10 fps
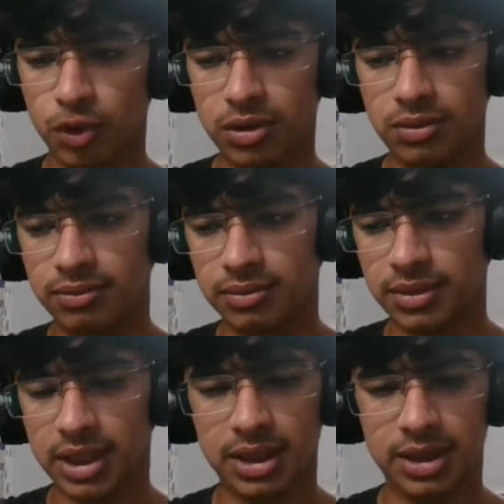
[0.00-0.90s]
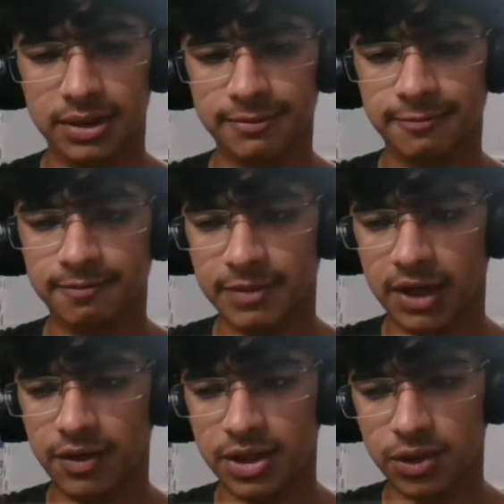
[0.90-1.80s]
Cool?
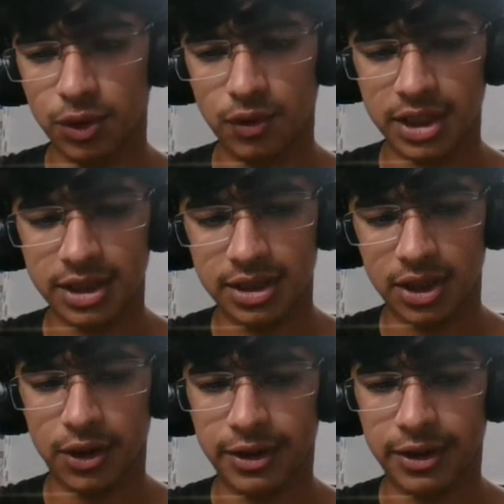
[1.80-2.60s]
Everyone's cool with it?